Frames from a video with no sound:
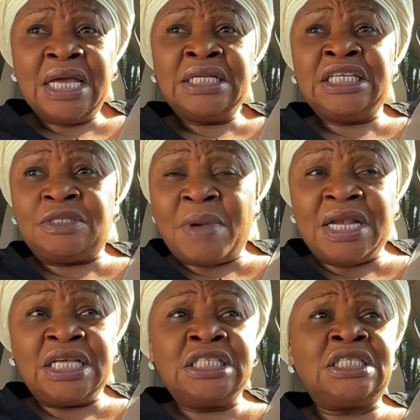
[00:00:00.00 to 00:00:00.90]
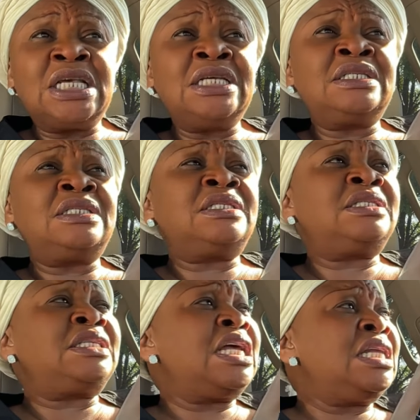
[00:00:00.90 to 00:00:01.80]
This man is
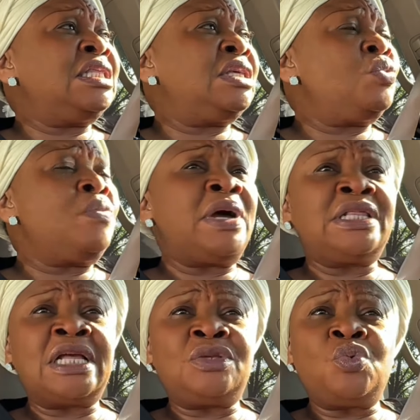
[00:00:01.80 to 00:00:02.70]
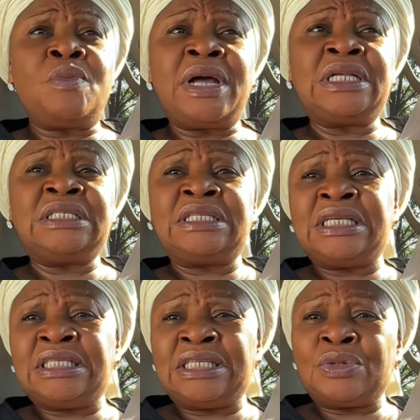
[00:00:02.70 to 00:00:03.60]
telling the woman that the woman is
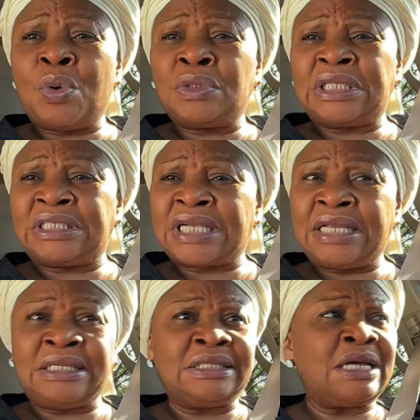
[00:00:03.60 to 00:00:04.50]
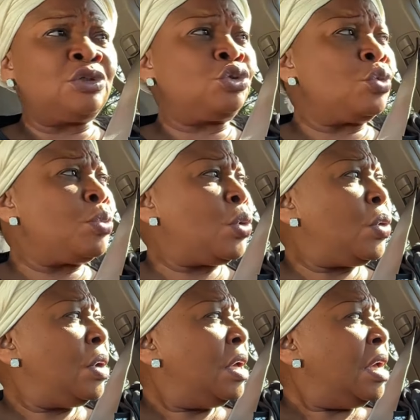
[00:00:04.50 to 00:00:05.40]
eating all the child in her stomach.
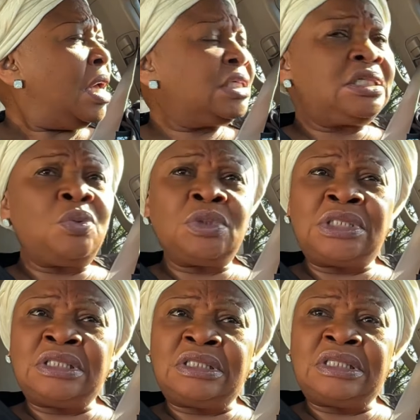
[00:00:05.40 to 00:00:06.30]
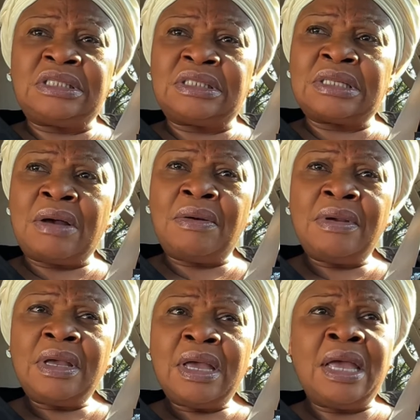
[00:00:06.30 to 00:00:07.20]
I said, what is this now?
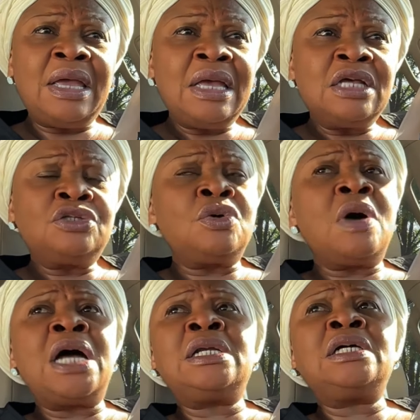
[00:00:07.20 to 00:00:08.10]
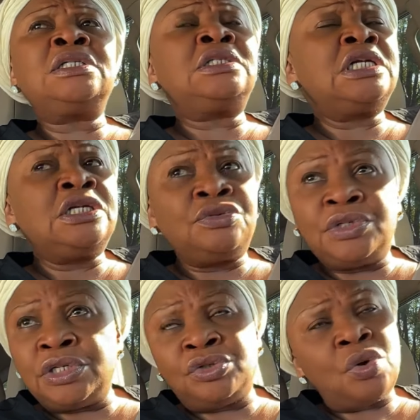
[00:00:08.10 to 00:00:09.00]
So, and I really,
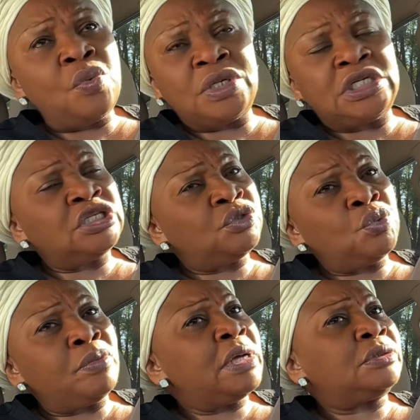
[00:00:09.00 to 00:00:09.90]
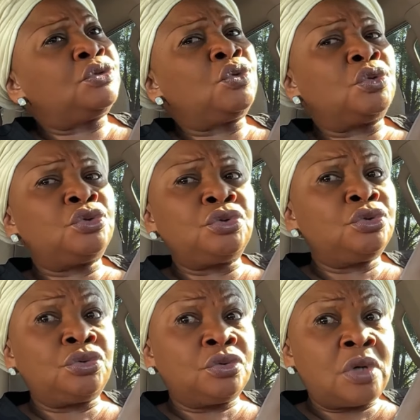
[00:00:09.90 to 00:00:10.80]
really don't want this woman to continue
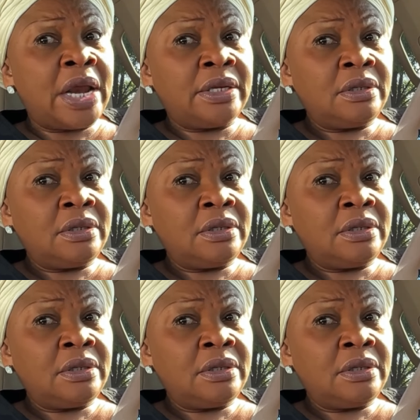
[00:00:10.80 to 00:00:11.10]
to cry.